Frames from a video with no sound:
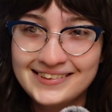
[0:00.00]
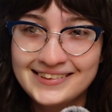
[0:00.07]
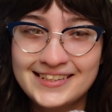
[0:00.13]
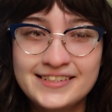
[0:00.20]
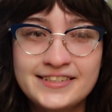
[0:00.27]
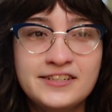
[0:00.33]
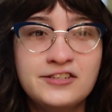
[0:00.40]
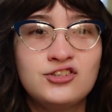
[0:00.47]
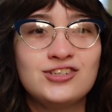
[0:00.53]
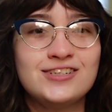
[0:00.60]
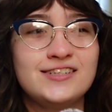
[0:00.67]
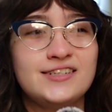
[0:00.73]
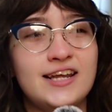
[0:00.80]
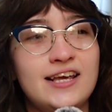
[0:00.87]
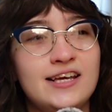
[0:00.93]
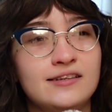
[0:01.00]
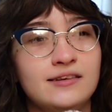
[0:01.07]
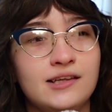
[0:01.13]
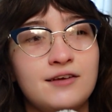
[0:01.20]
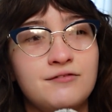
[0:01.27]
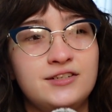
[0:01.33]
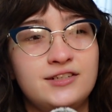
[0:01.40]
This is just a
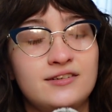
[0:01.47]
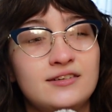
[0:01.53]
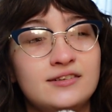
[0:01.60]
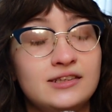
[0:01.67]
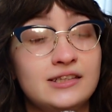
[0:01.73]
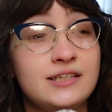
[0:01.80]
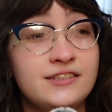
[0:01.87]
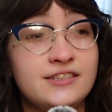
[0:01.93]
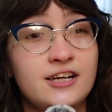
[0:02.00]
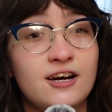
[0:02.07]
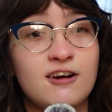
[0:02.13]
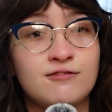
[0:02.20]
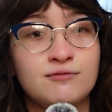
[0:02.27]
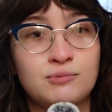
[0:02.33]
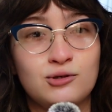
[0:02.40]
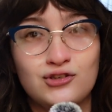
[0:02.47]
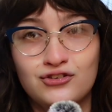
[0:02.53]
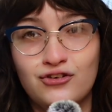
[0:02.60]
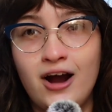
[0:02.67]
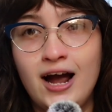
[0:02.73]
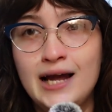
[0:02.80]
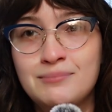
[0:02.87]
lift list of
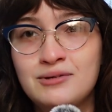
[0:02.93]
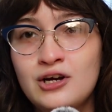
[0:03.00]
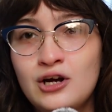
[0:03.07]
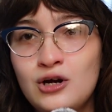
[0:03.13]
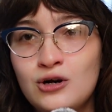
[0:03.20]
prescribed